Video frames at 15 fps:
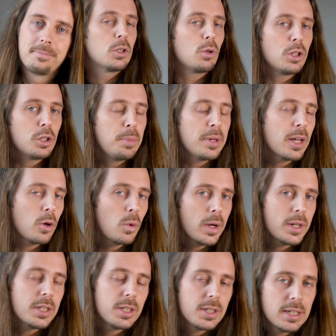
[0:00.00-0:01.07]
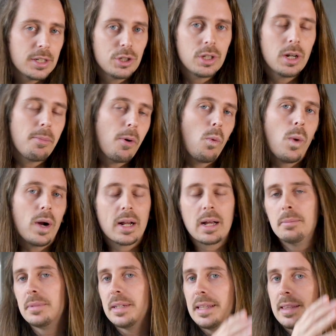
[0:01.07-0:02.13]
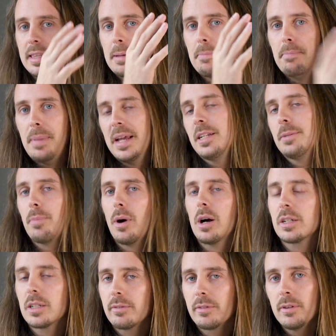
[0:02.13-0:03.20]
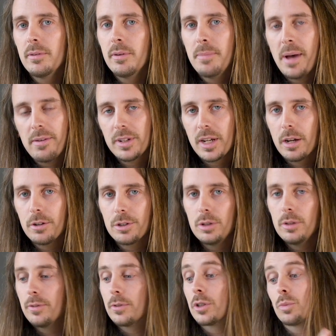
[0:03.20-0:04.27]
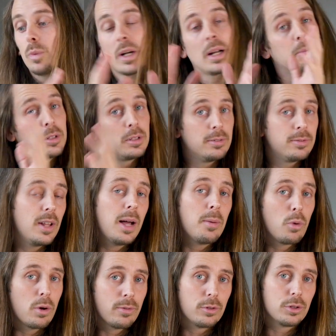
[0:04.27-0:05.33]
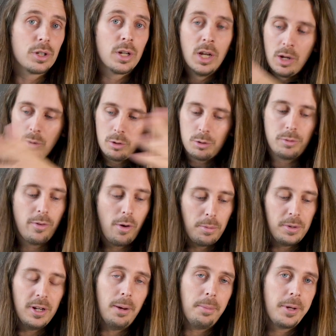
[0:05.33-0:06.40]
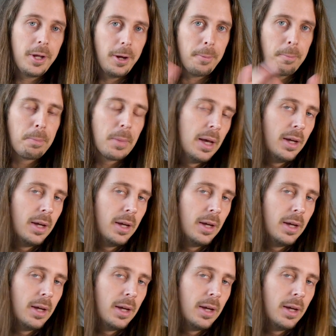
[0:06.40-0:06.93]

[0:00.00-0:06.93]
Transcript: So I'll just make a quick distinction about what comes in the base box of the Mavic Air two versus what comes in the Fly More version, which we've opened up here.